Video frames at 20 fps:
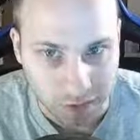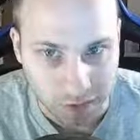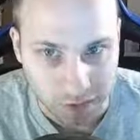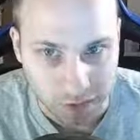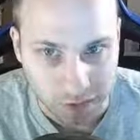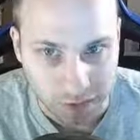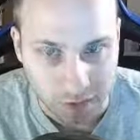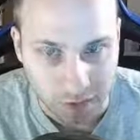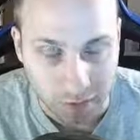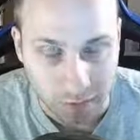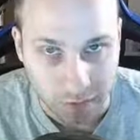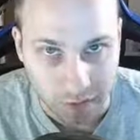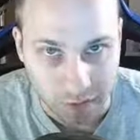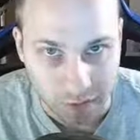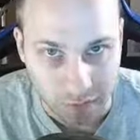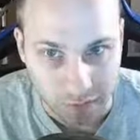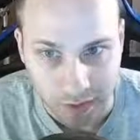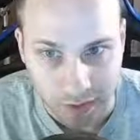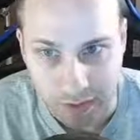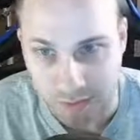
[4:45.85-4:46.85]
You know, you don't want
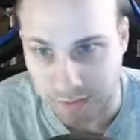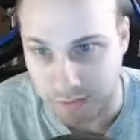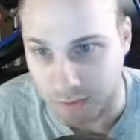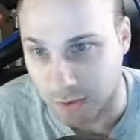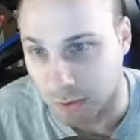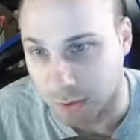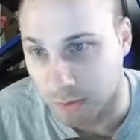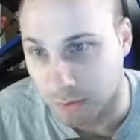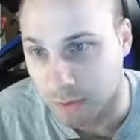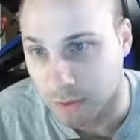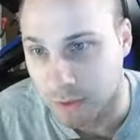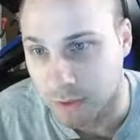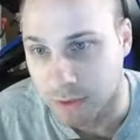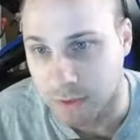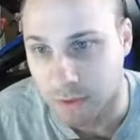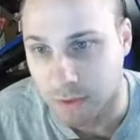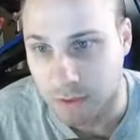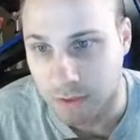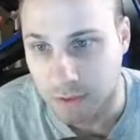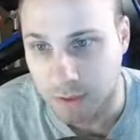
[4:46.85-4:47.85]
to do that. So,
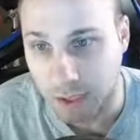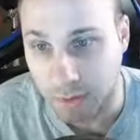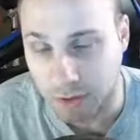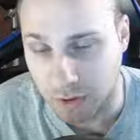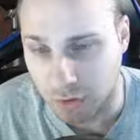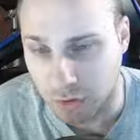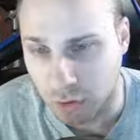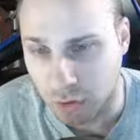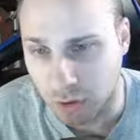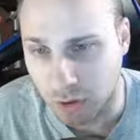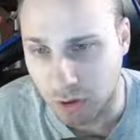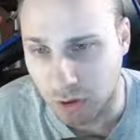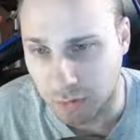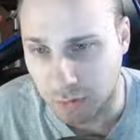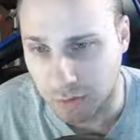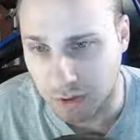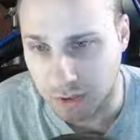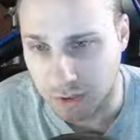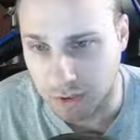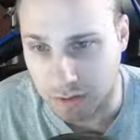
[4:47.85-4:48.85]
I mean, you could,
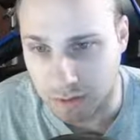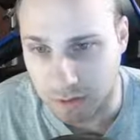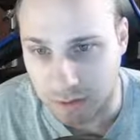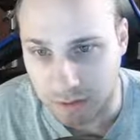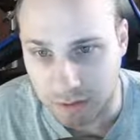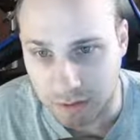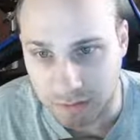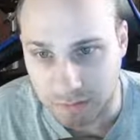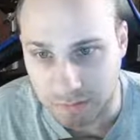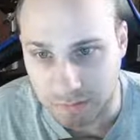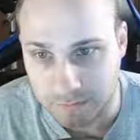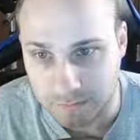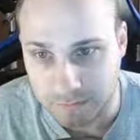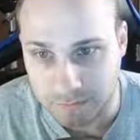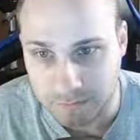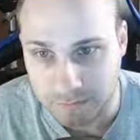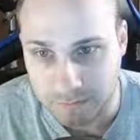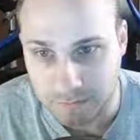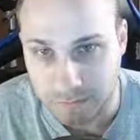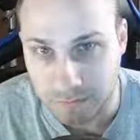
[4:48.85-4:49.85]
but, you know,
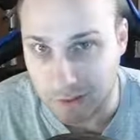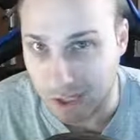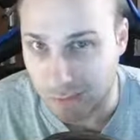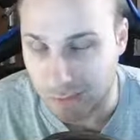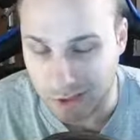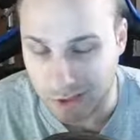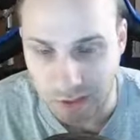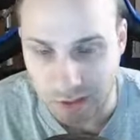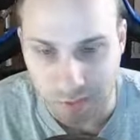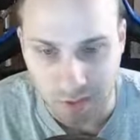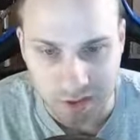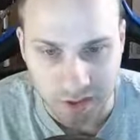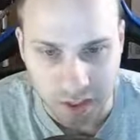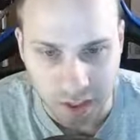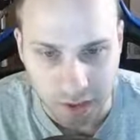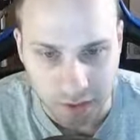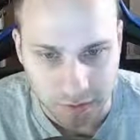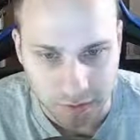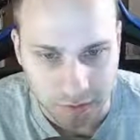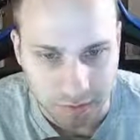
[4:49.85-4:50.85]
probably going to be
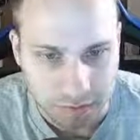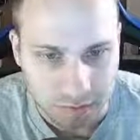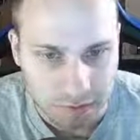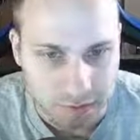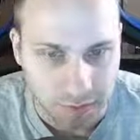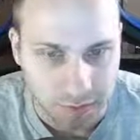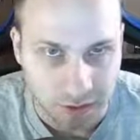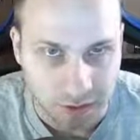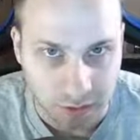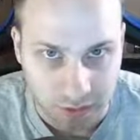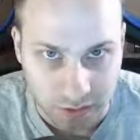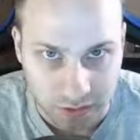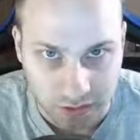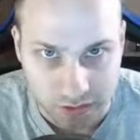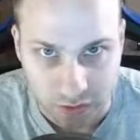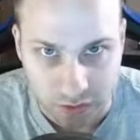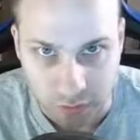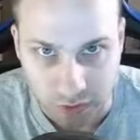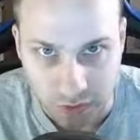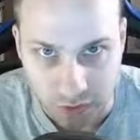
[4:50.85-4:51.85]
death, depending on the
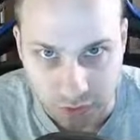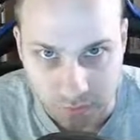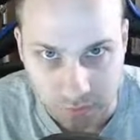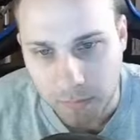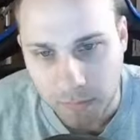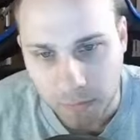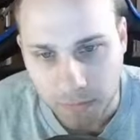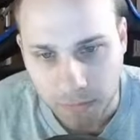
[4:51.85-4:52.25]
situation.